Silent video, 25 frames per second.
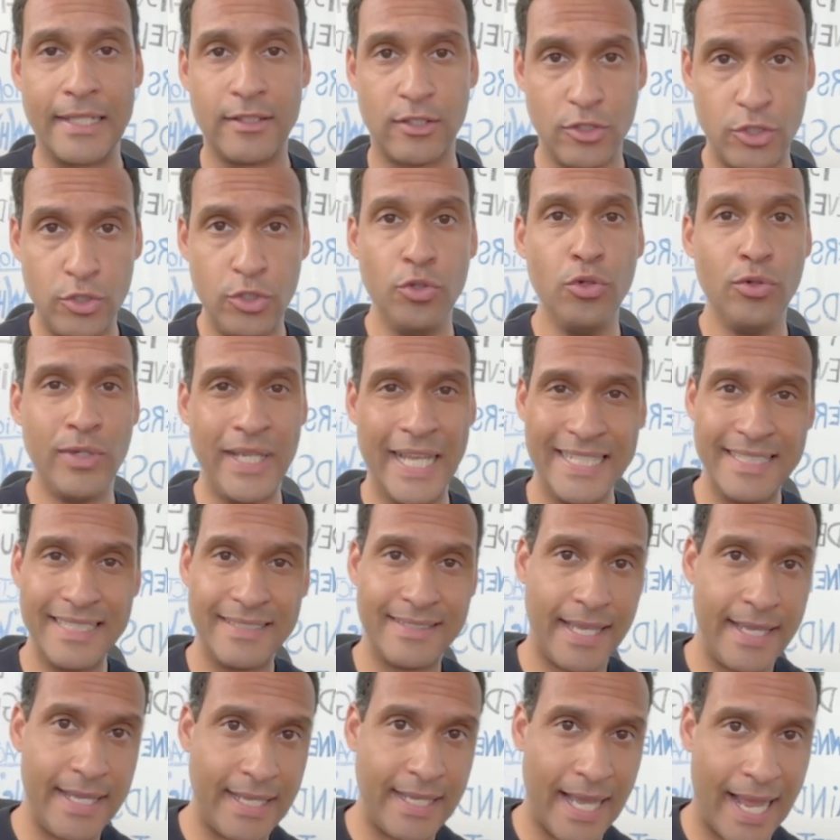you can
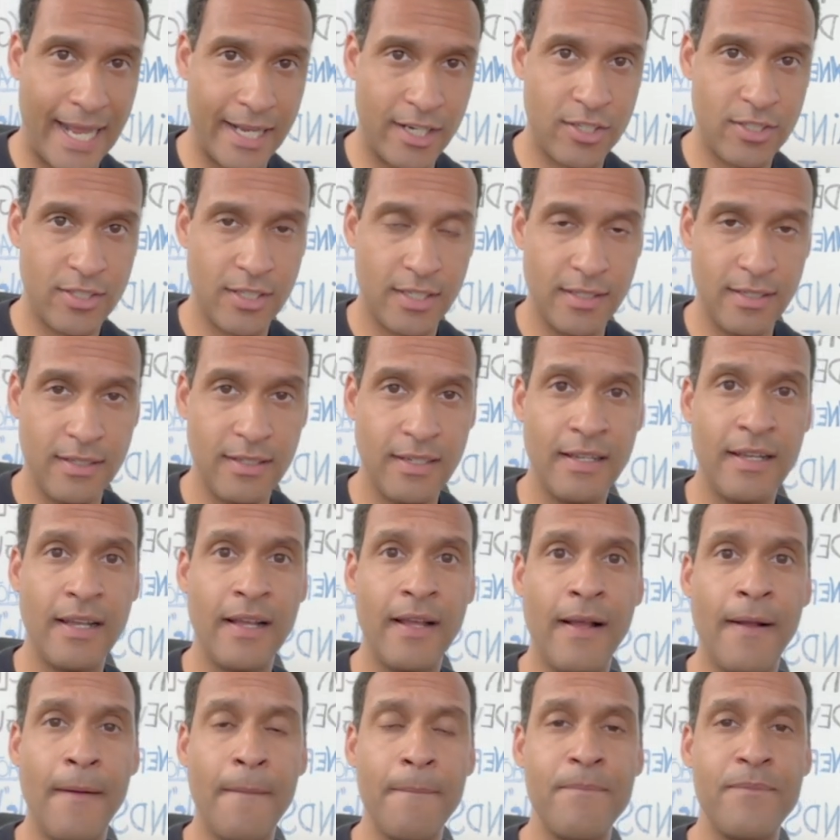take action
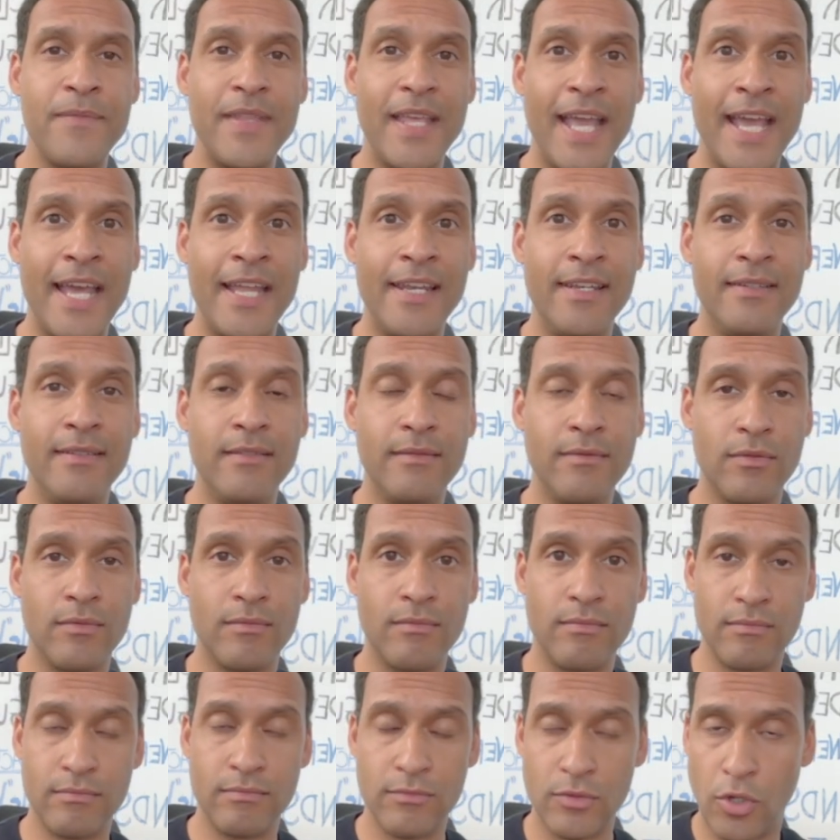and
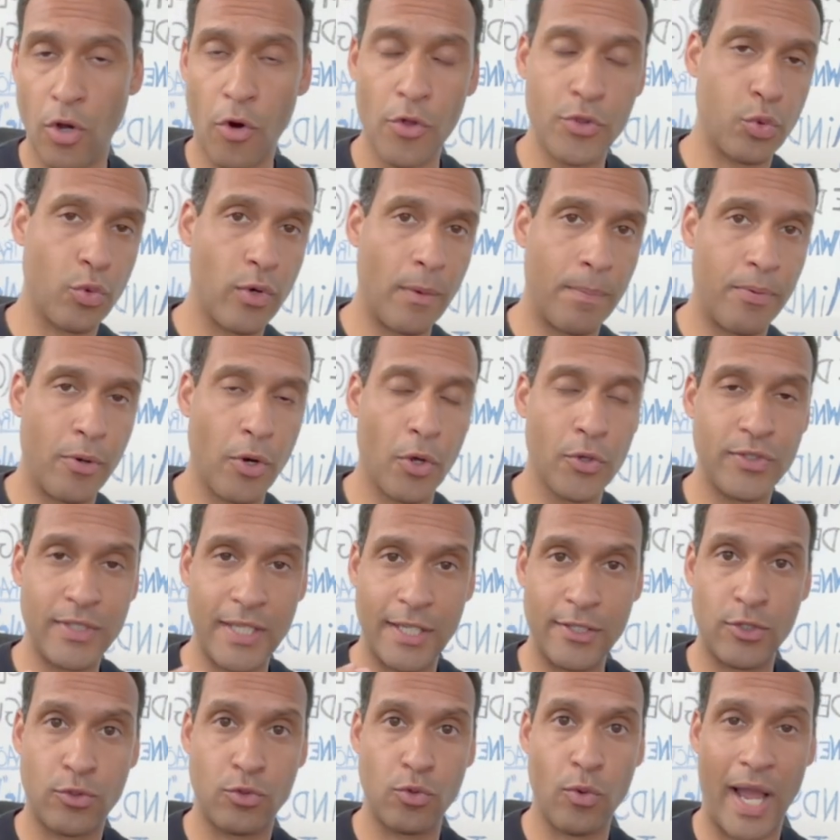go through a process
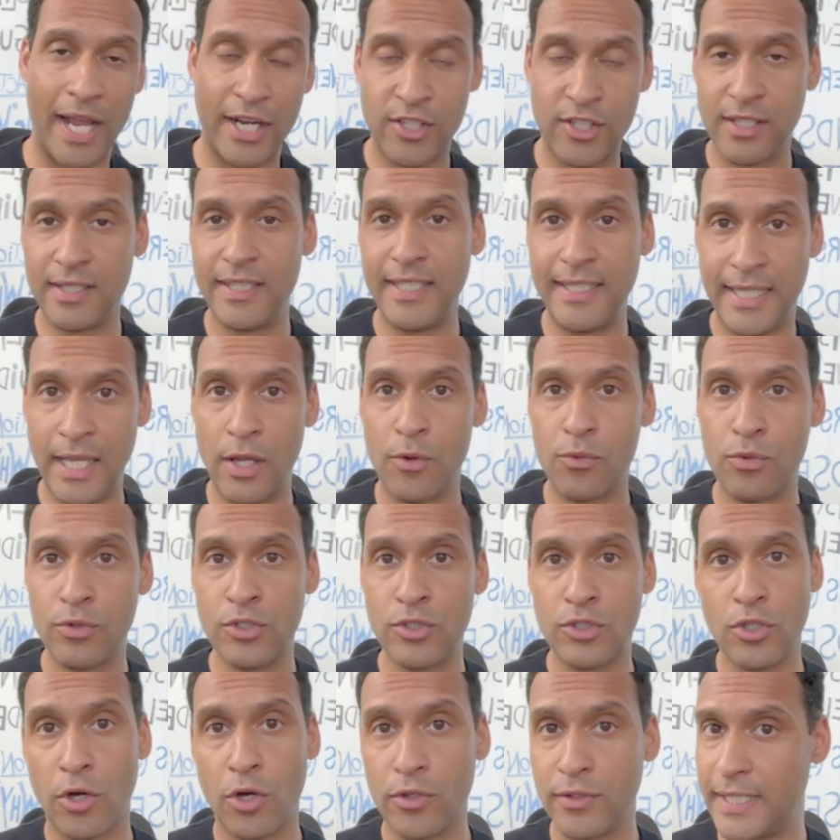to actually get
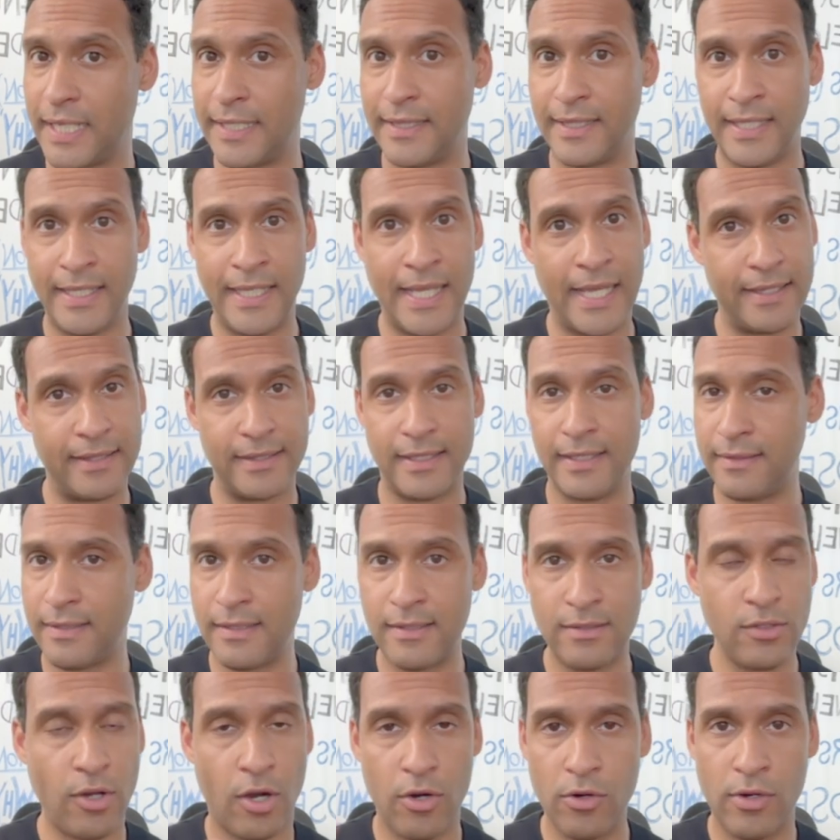results at the end. This is
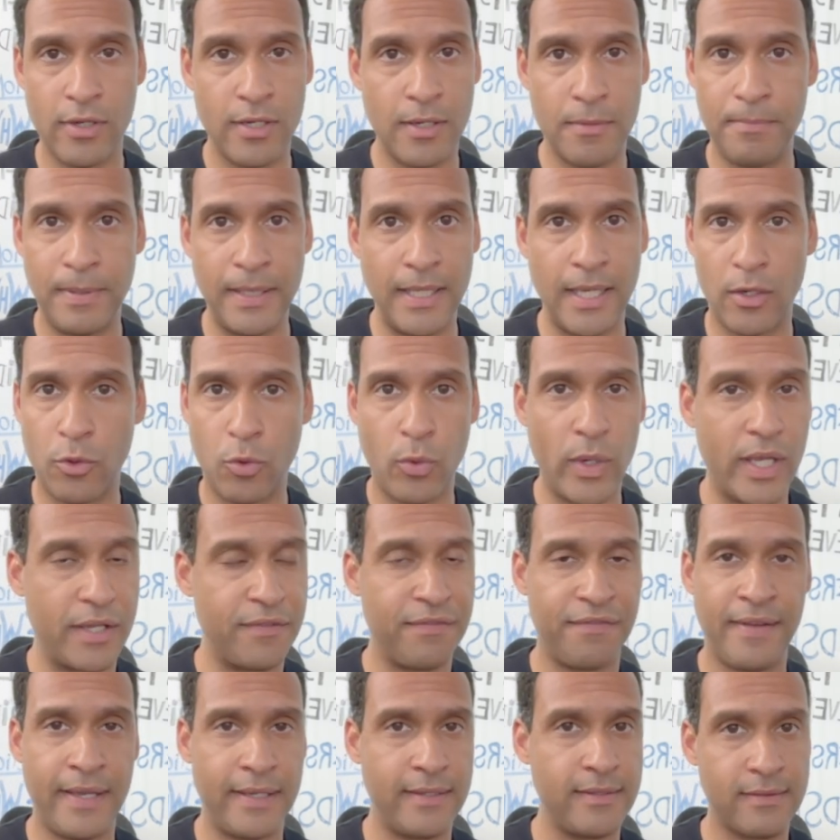not going to be a quick
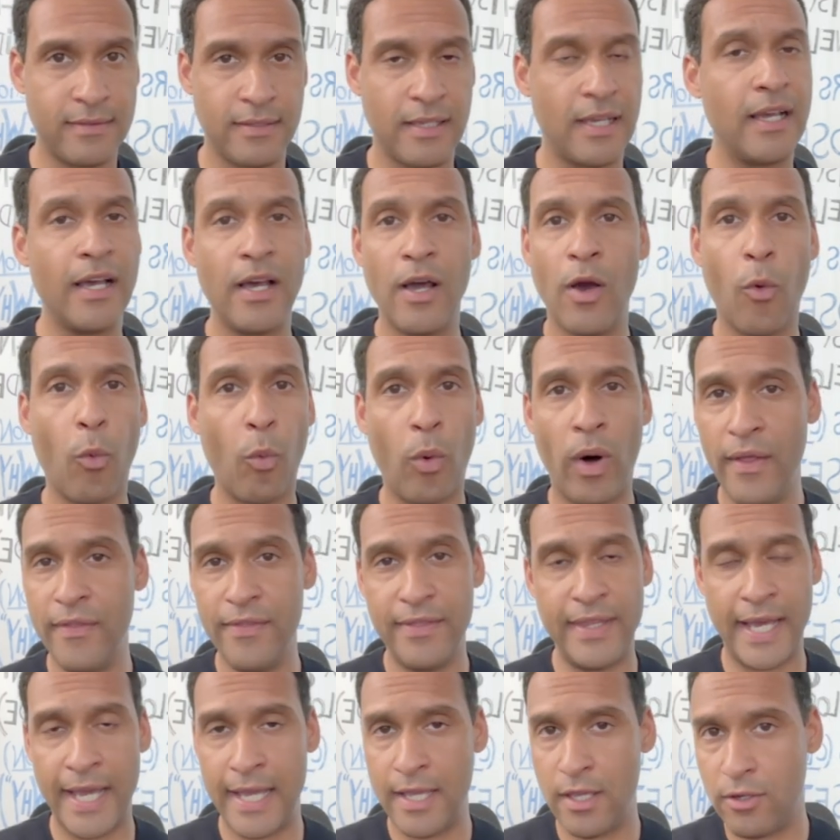fix. One
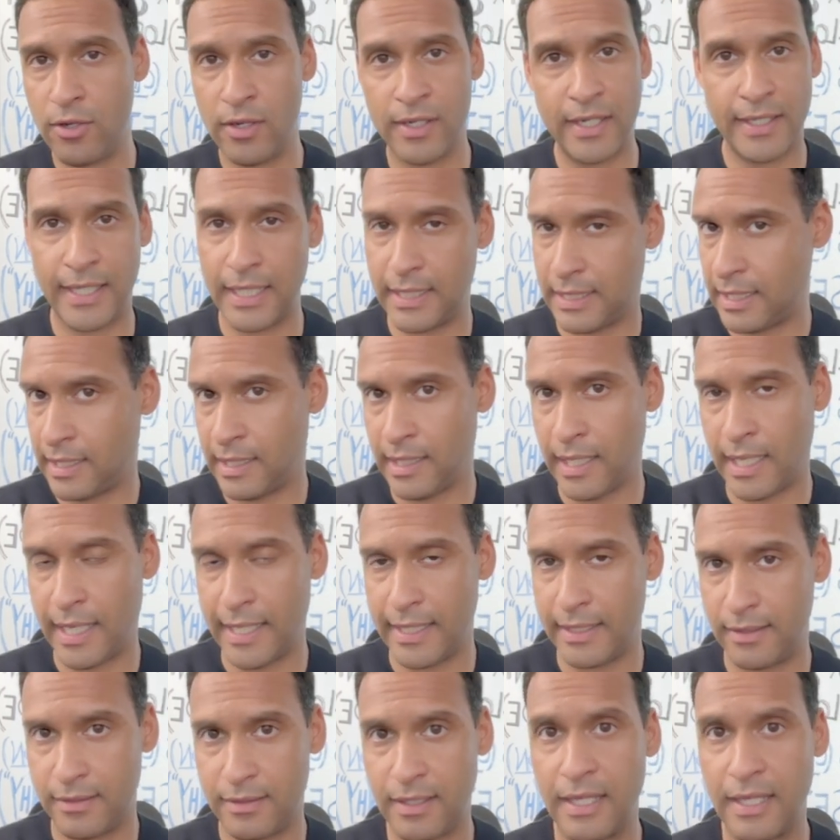day you're going to get the client.